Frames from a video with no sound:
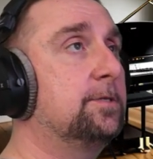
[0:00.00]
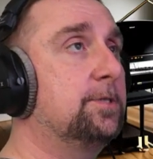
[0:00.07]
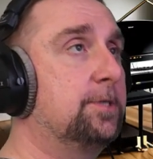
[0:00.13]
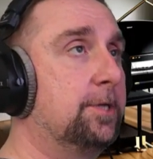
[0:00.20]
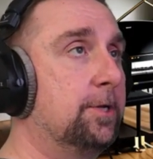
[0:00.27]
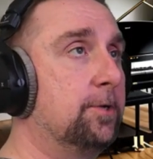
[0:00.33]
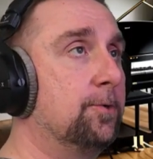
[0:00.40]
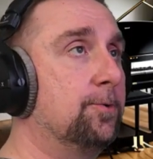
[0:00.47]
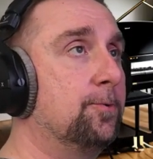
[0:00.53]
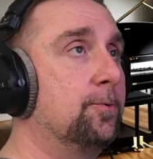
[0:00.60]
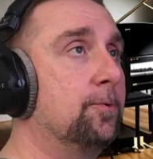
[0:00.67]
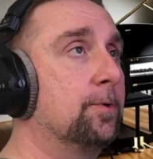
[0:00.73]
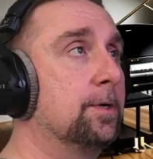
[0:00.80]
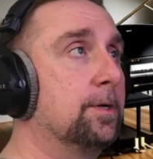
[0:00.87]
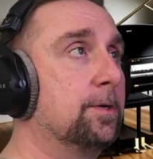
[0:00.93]

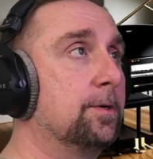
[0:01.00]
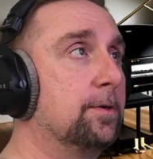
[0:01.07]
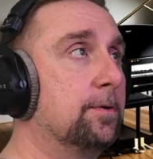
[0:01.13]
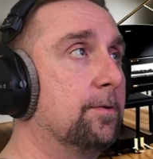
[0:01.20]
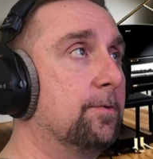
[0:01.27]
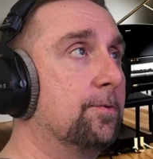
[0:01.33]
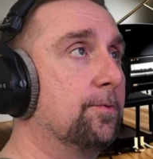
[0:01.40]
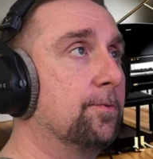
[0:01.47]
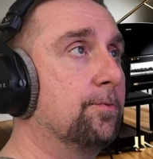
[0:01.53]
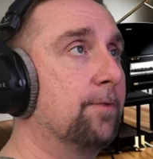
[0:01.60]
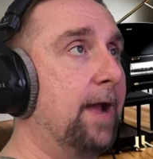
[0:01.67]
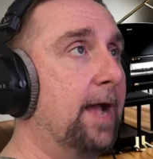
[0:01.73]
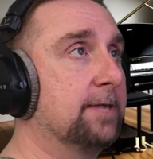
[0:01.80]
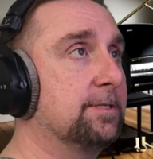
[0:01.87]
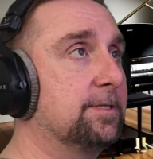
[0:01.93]
2,
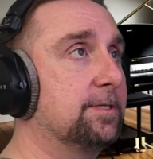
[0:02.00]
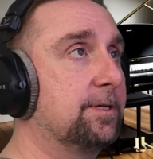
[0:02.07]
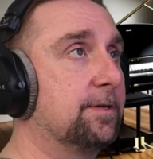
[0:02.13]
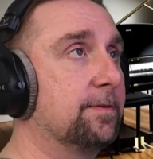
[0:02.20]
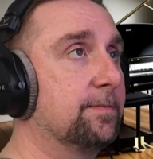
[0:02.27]
rest.